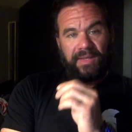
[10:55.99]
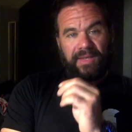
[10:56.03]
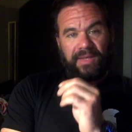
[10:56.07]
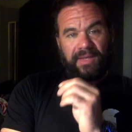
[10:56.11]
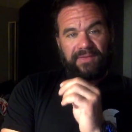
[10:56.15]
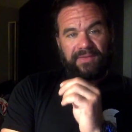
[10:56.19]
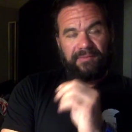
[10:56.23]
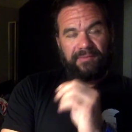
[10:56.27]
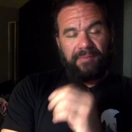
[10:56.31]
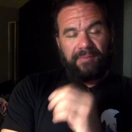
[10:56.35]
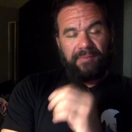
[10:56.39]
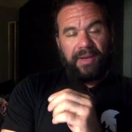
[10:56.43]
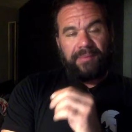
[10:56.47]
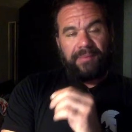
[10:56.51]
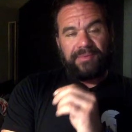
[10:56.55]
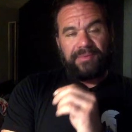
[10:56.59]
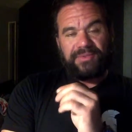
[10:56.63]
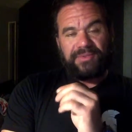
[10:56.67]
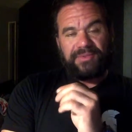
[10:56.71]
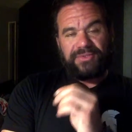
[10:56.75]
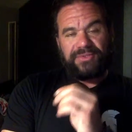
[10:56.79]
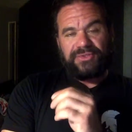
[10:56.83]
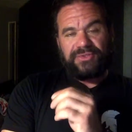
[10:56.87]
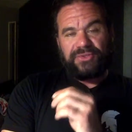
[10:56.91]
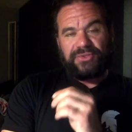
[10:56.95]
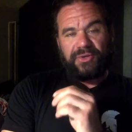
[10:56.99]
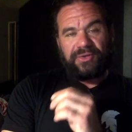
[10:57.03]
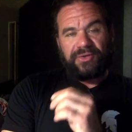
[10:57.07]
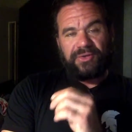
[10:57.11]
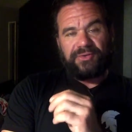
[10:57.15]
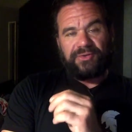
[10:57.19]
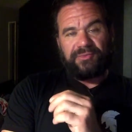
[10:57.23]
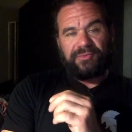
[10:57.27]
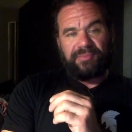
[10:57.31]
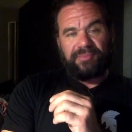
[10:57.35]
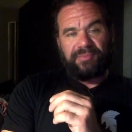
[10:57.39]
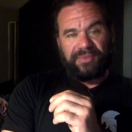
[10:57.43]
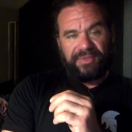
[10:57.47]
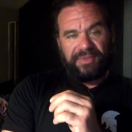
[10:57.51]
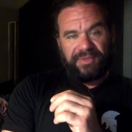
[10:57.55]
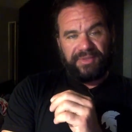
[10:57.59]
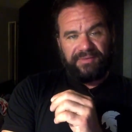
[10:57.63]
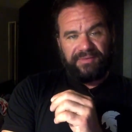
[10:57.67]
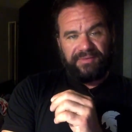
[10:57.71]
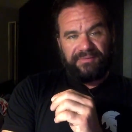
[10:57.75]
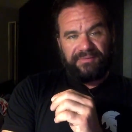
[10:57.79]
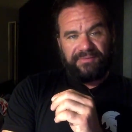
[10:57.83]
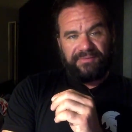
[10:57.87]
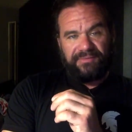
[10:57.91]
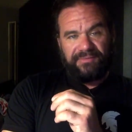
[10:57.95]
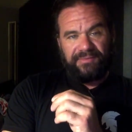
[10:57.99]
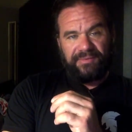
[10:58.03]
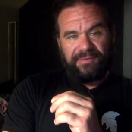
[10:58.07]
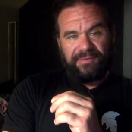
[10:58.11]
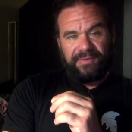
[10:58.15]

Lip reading: And the populace is starting to believe